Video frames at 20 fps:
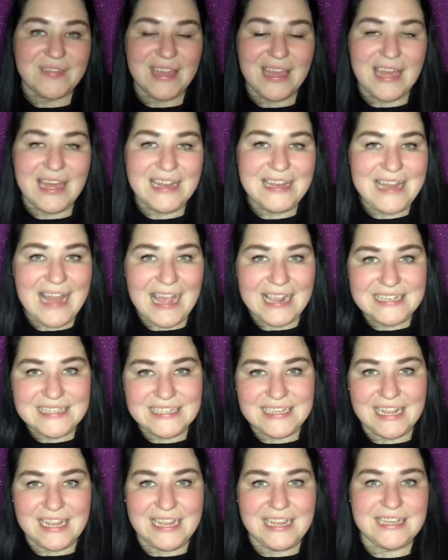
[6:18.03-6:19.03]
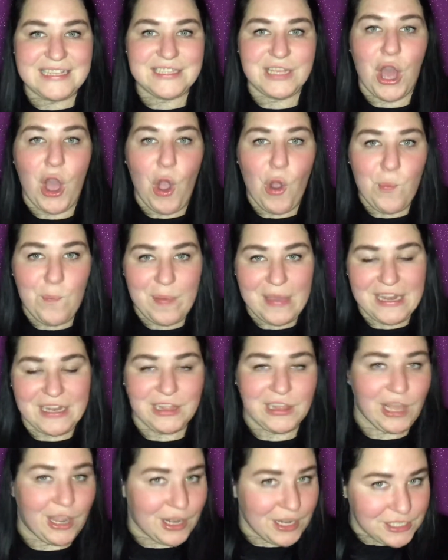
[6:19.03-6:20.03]
Next is
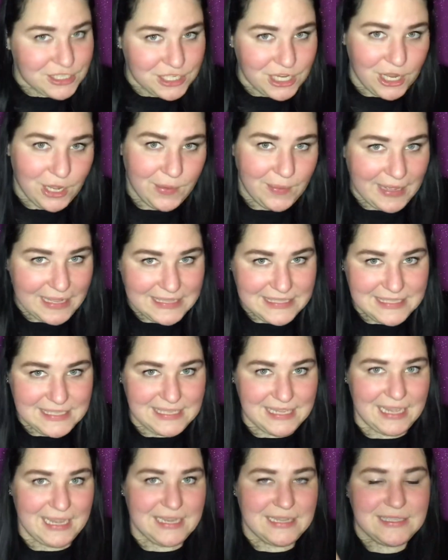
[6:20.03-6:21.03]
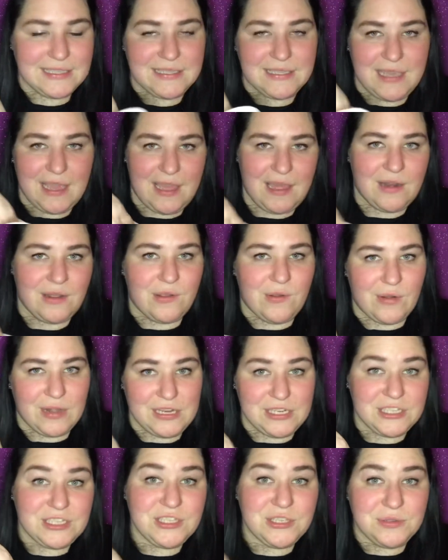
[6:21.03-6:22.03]
Open Large Coed 6, and
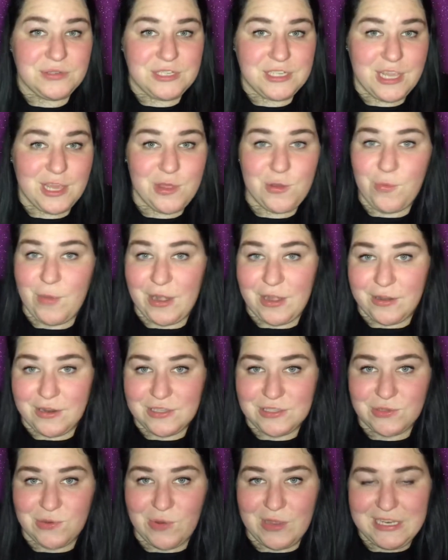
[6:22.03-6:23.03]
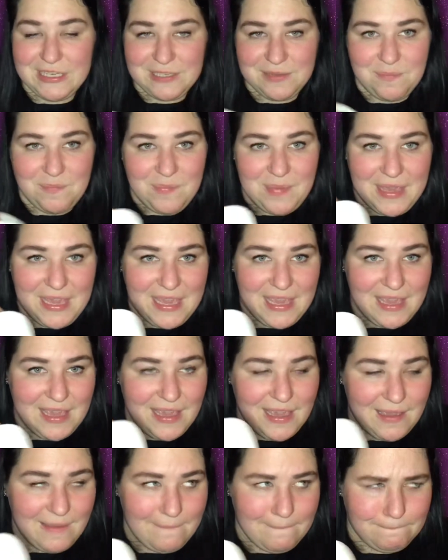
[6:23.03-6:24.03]
according to Sushi, the winner is going to
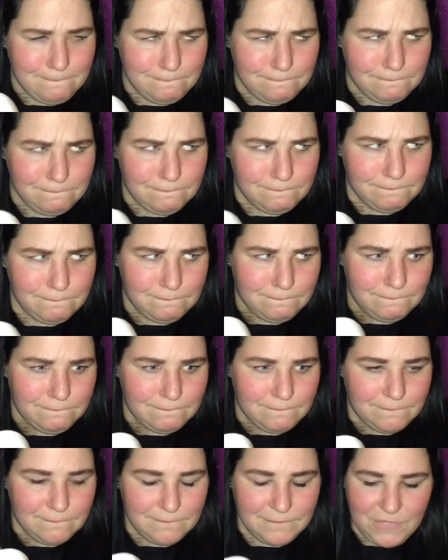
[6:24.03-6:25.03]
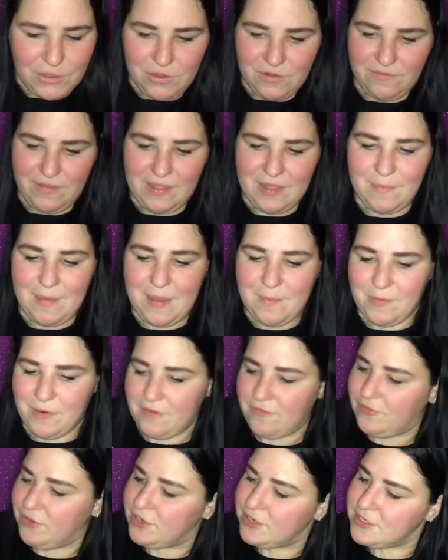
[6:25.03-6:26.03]
be, couldn't find the paper
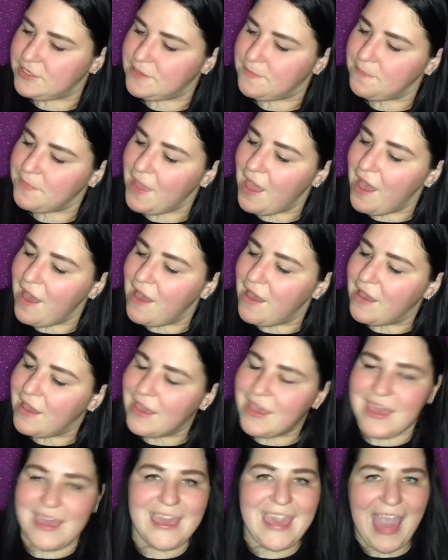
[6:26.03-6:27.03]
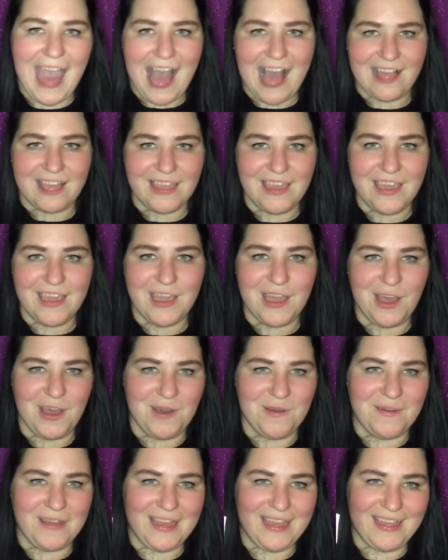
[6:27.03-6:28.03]
at first, Cali
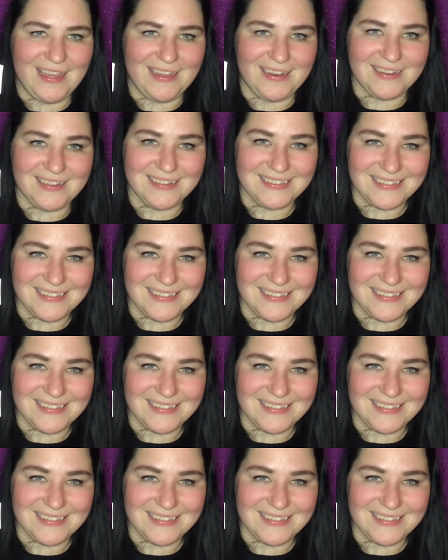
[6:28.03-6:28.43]
Coed.